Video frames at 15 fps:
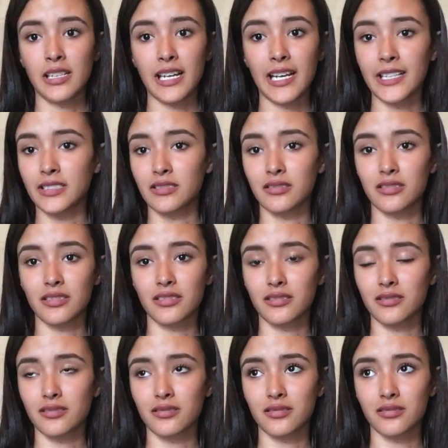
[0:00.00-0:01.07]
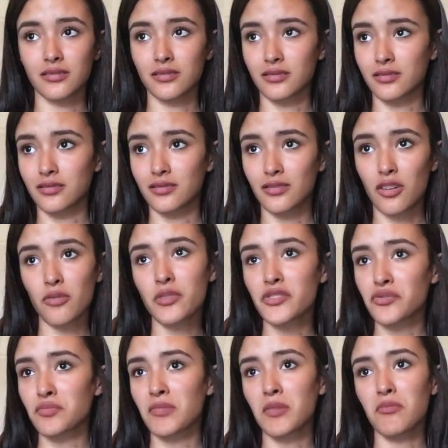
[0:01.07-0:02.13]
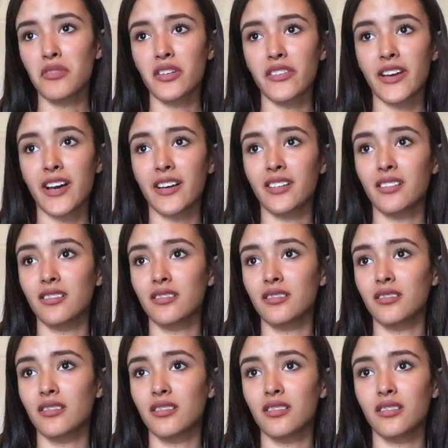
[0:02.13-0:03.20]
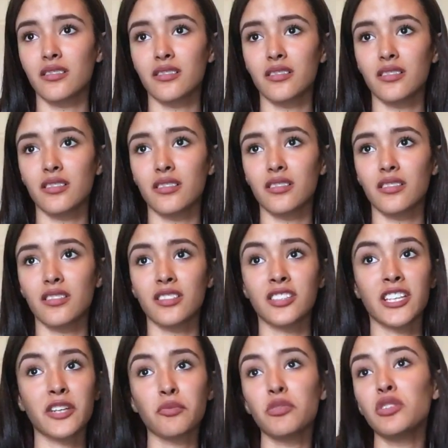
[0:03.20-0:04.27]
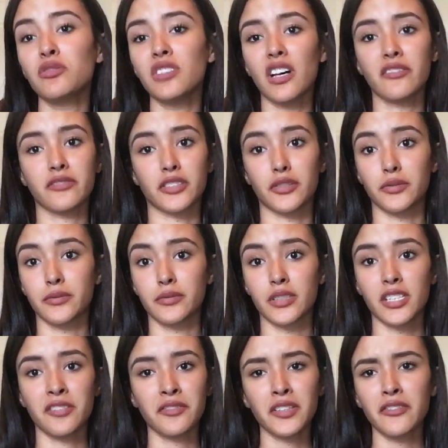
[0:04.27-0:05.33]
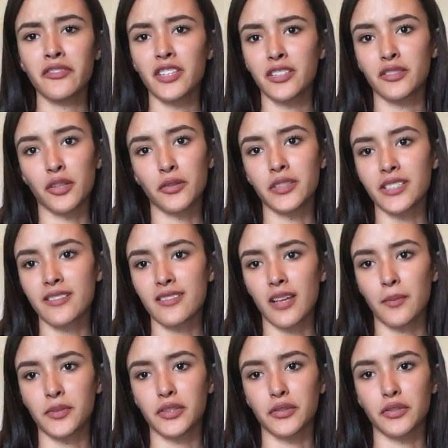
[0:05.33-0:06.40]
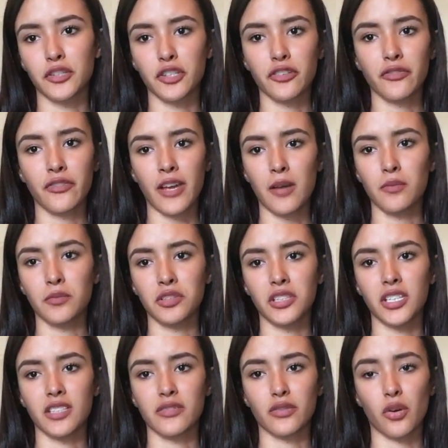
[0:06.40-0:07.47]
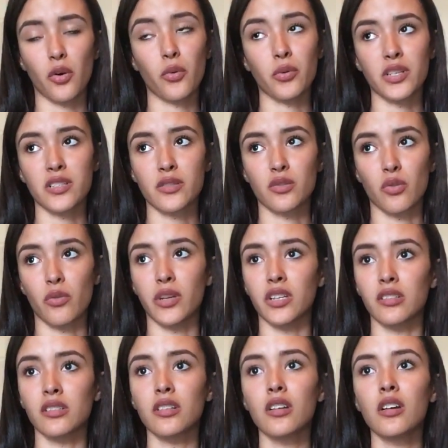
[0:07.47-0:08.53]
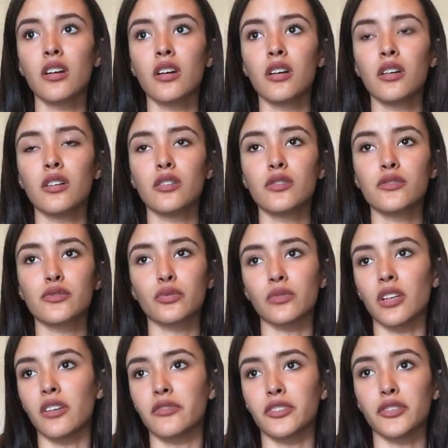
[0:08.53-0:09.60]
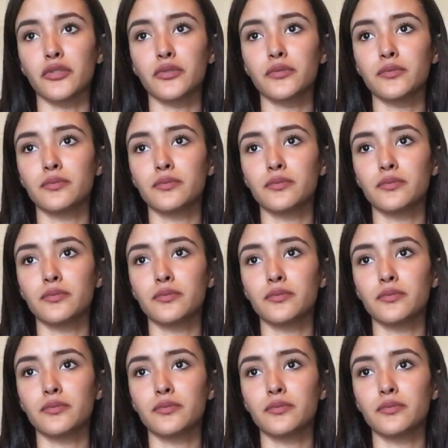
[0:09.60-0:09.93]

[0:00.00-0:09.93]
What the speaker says: And always remember that they will love you. Even if they don't accept you, your family is always going to love you.